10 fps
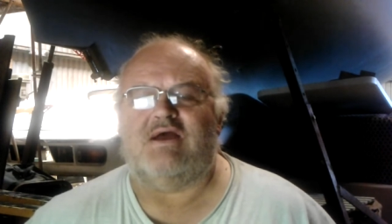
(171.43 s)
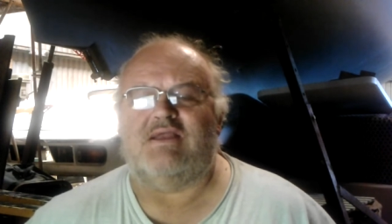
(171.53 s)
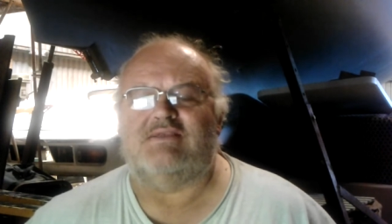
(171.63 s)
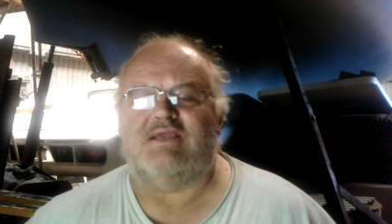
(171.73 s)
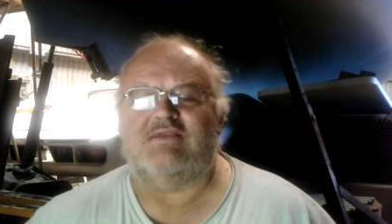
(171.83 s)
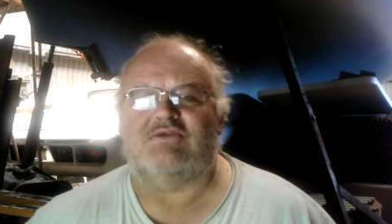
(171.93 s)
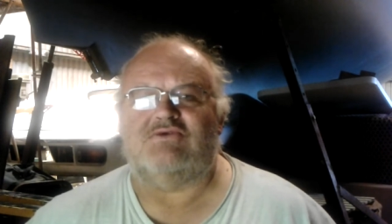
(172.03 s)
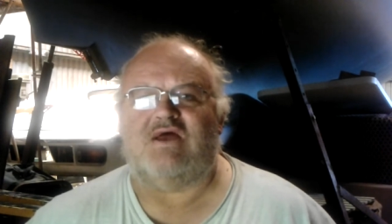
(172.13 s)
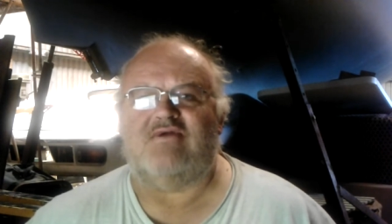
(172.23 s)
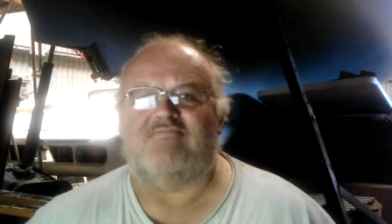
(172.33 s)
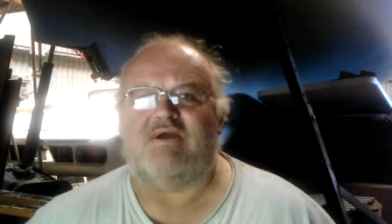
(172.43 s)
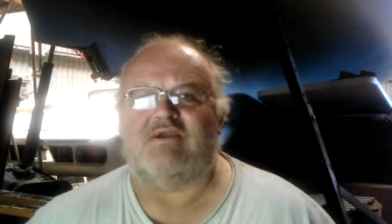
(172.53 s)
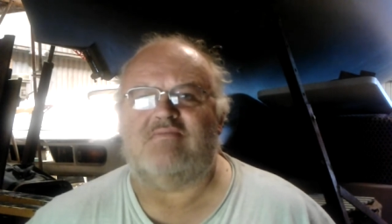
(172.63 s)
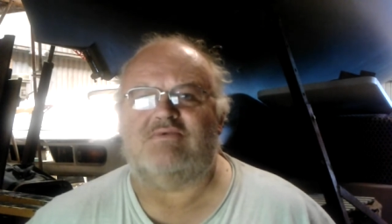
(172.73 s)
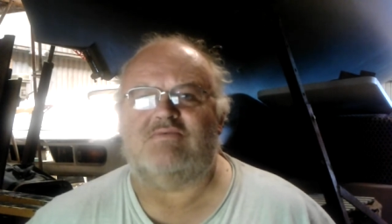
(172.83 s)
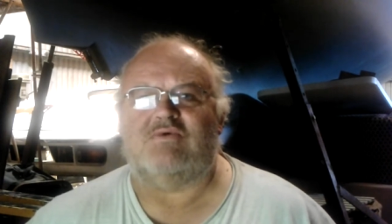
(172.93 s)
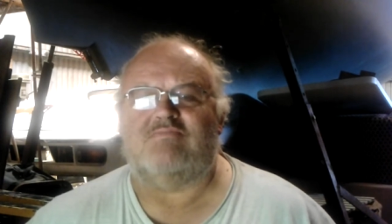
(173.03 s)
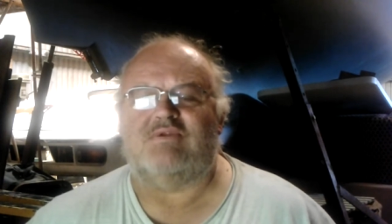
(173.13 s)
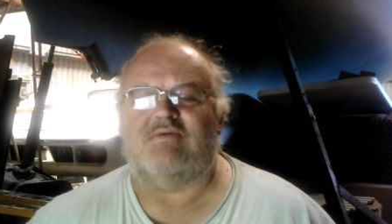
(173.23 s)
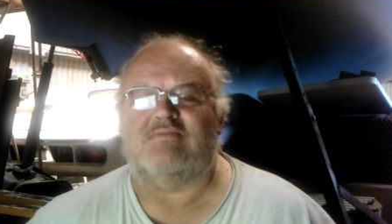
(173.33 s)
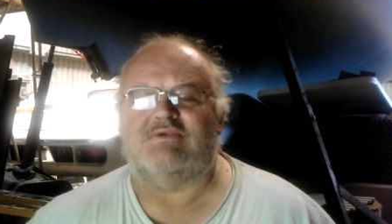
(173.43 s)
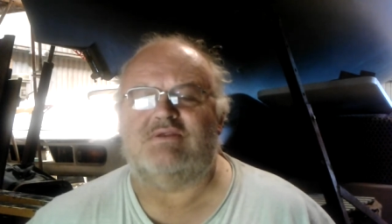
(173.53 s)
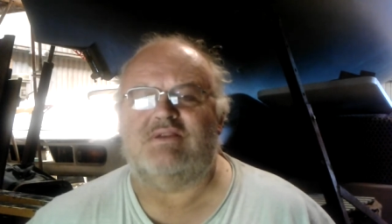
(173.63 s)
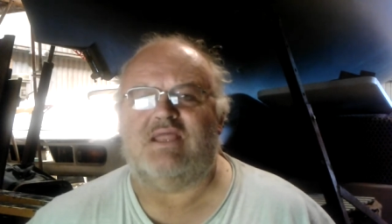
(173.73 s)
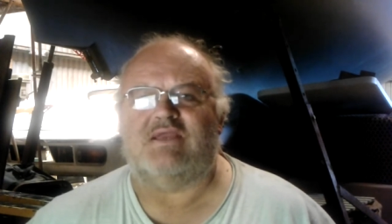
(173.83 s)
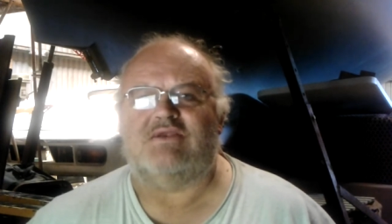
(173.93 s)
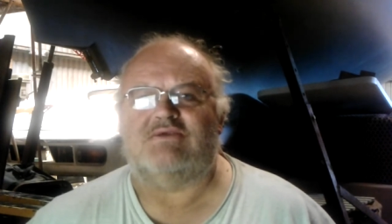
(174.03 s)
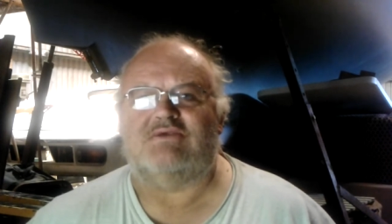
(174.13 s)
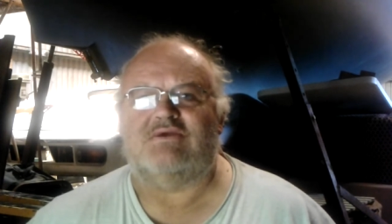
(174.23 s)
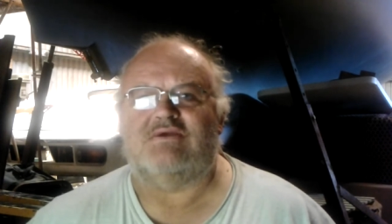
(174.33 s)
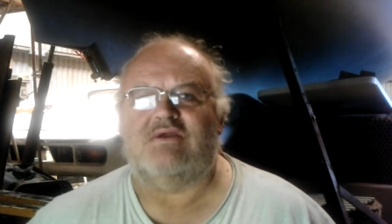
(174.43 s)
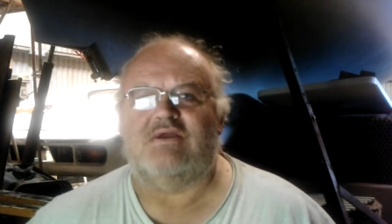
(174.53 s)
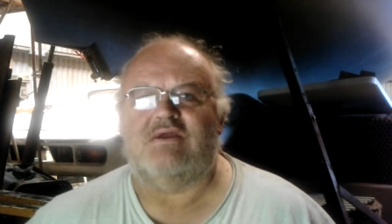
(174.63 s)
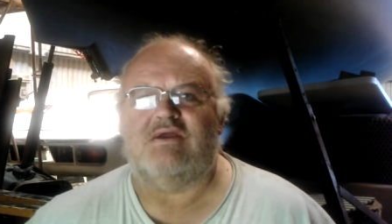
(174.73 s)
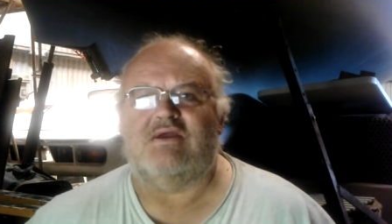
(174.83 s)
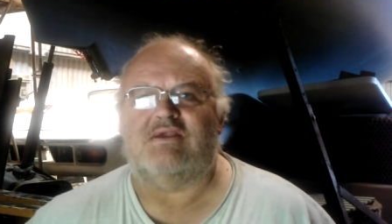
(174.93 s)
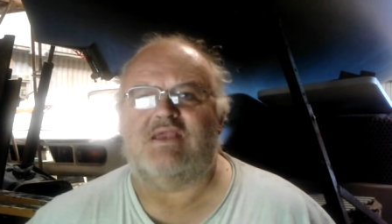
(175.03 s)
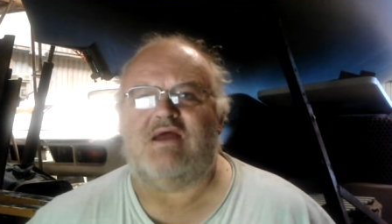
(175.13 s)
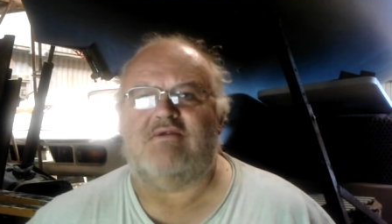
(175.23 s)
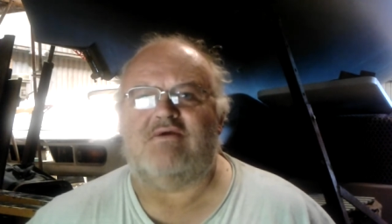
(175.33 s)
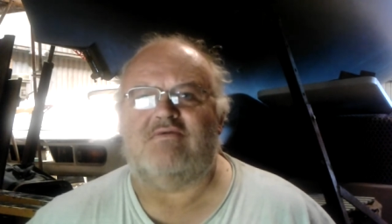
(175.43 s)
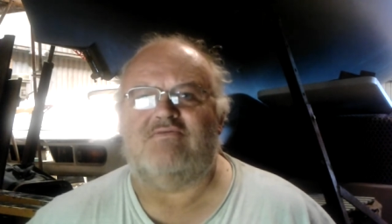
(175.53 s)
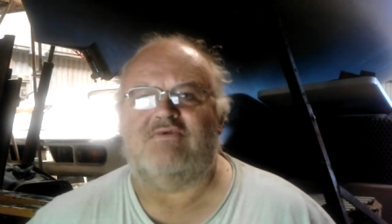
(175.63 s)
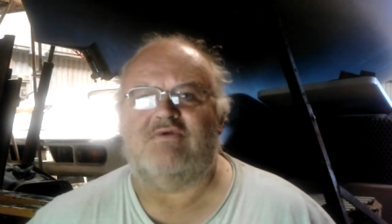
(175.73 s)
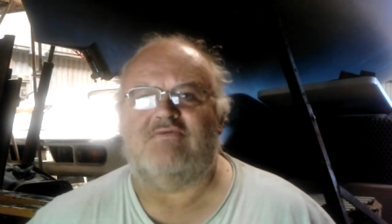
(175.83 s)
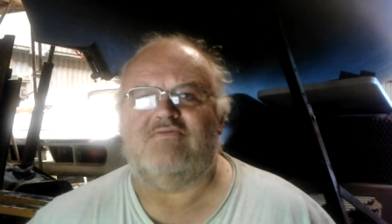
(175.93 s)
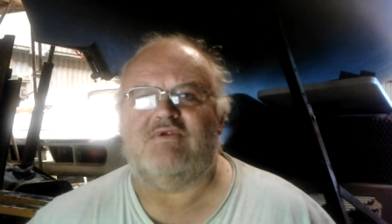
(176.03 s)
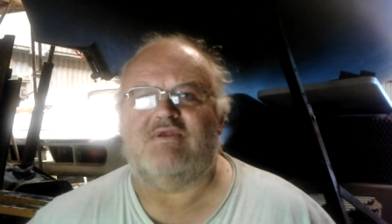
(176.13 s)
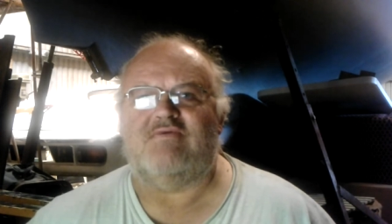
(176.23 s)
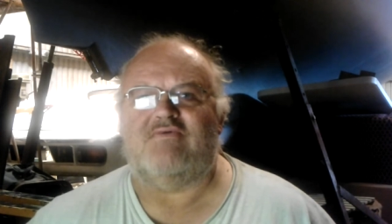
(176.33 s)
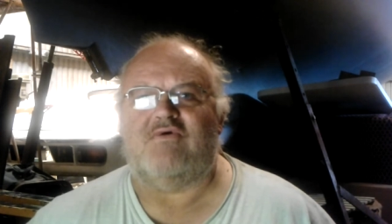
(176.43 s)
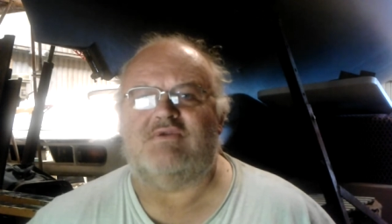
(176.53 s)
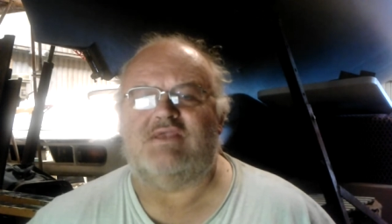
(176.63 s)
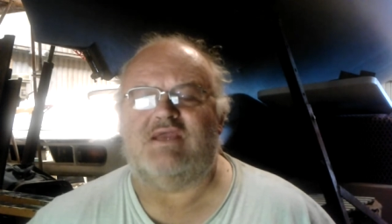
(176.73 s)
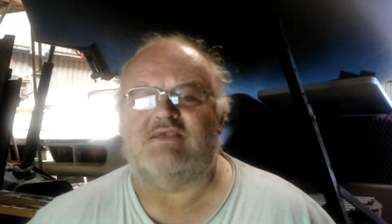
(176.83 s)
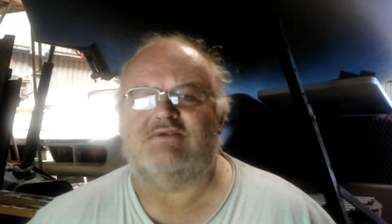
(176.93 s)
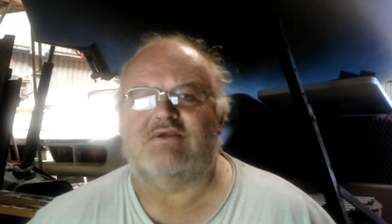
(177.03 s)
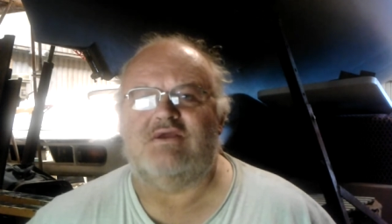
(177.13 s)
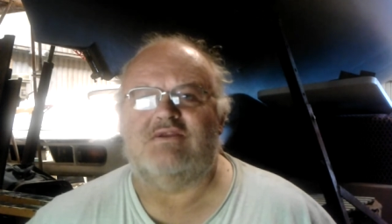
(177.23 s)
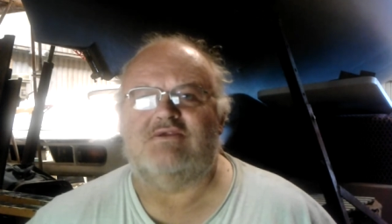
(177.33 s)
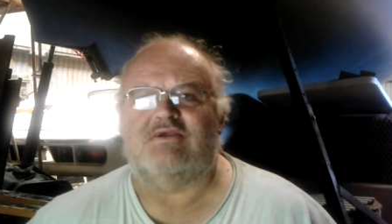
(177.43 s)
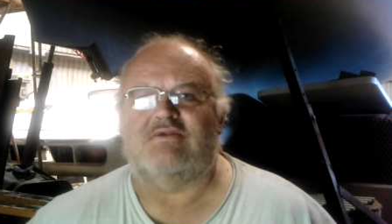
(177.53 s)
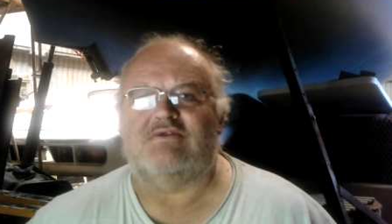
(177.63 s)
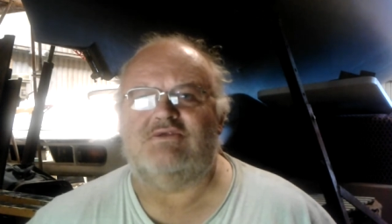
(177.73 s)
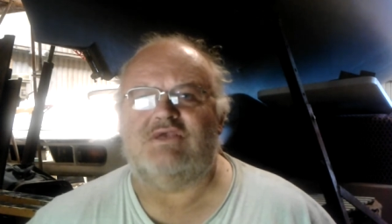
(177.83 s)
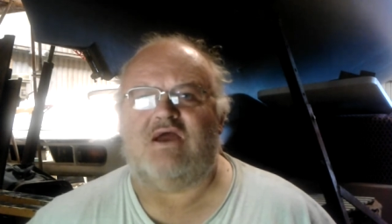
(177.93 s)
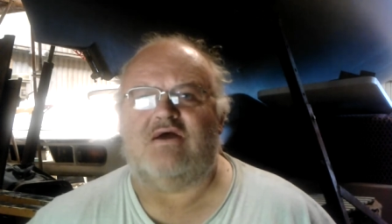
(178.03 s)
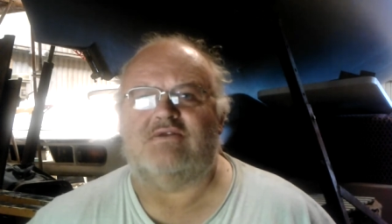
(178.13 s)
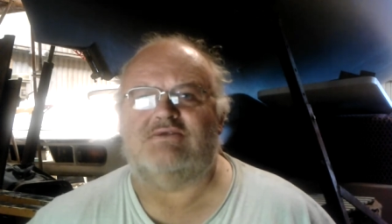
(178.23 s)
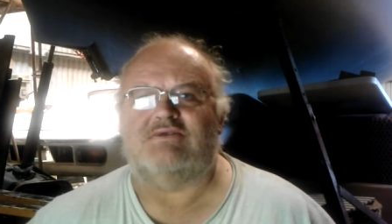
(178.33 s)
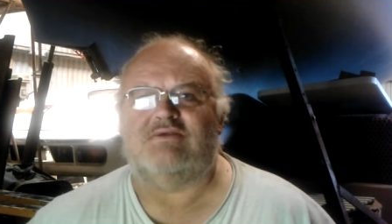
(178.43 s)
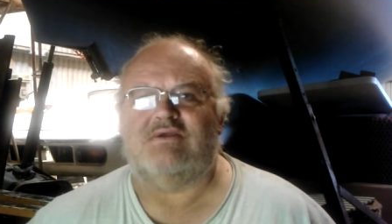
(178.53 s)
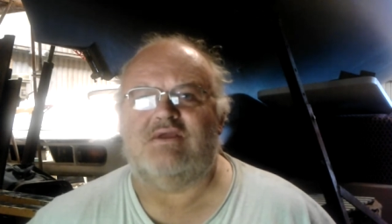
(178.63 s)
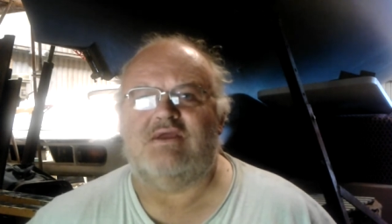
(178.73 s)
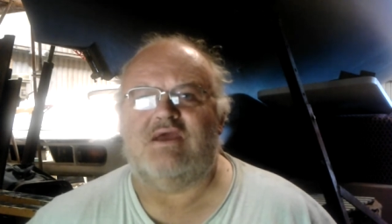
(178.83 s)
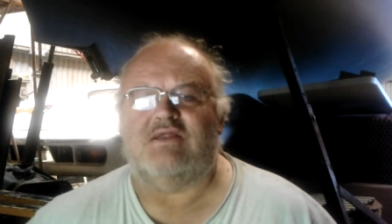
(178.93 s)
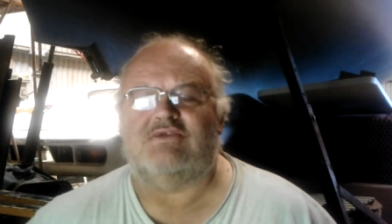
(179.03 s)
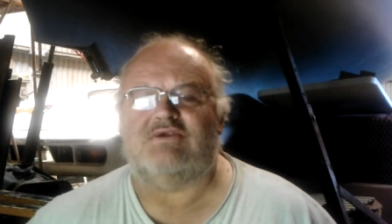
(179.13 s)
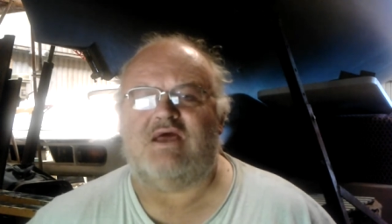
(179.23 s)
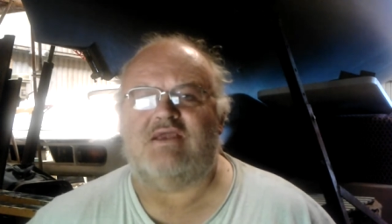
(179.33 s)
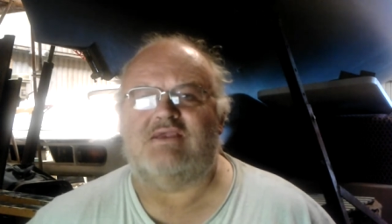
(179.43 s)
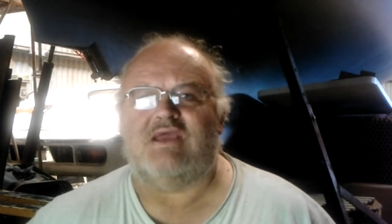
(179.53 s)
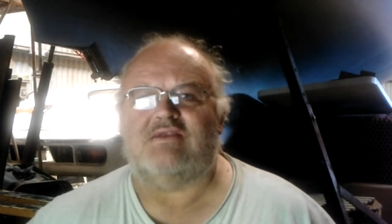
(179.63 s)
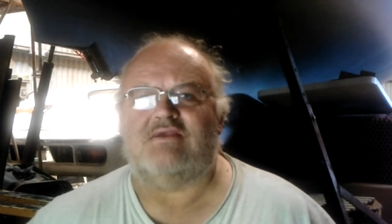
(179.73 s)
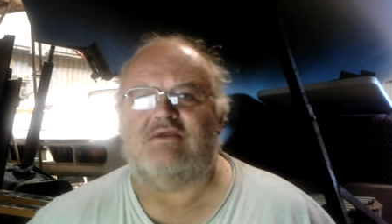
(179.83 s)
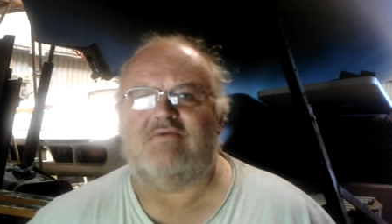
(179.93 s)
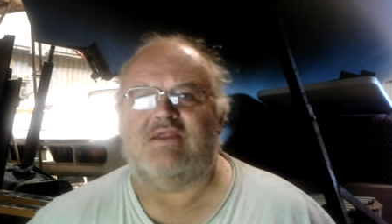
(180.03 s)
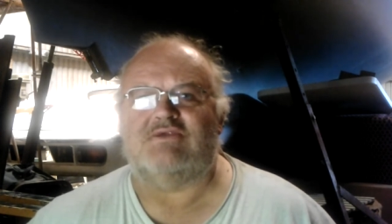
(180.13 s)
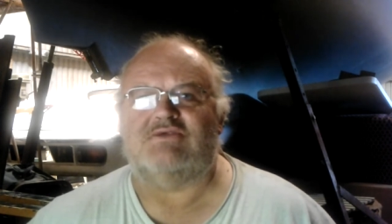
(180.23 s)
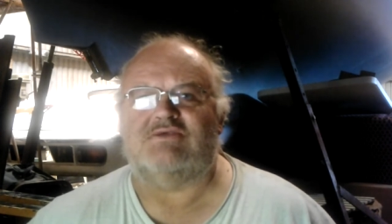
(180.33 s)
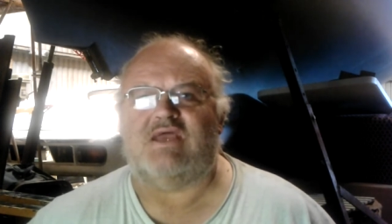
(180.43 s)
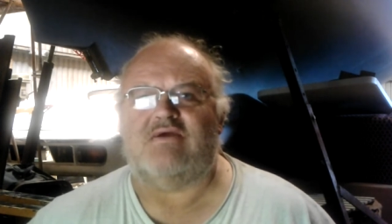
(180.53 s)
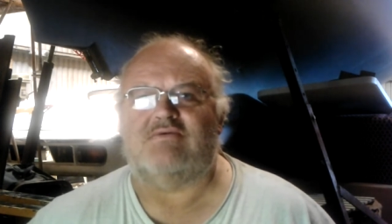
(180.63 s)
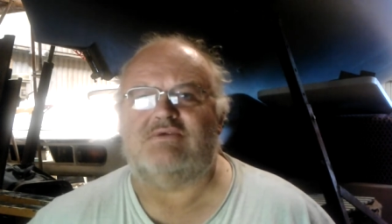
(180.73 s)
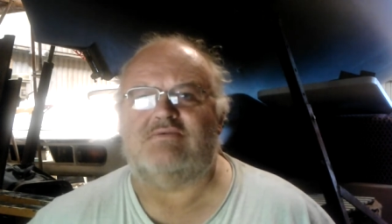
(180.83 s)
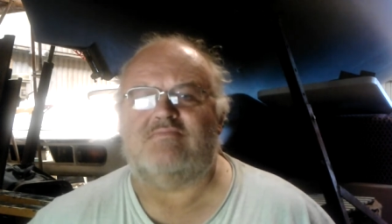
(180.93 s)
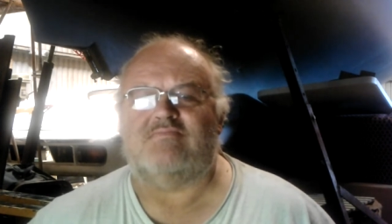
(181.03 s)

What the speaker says: I intend to drive back up to Wood Plumpton in Lancashire and carry on for 3 or 4 days doing Chance, and try and get her engines out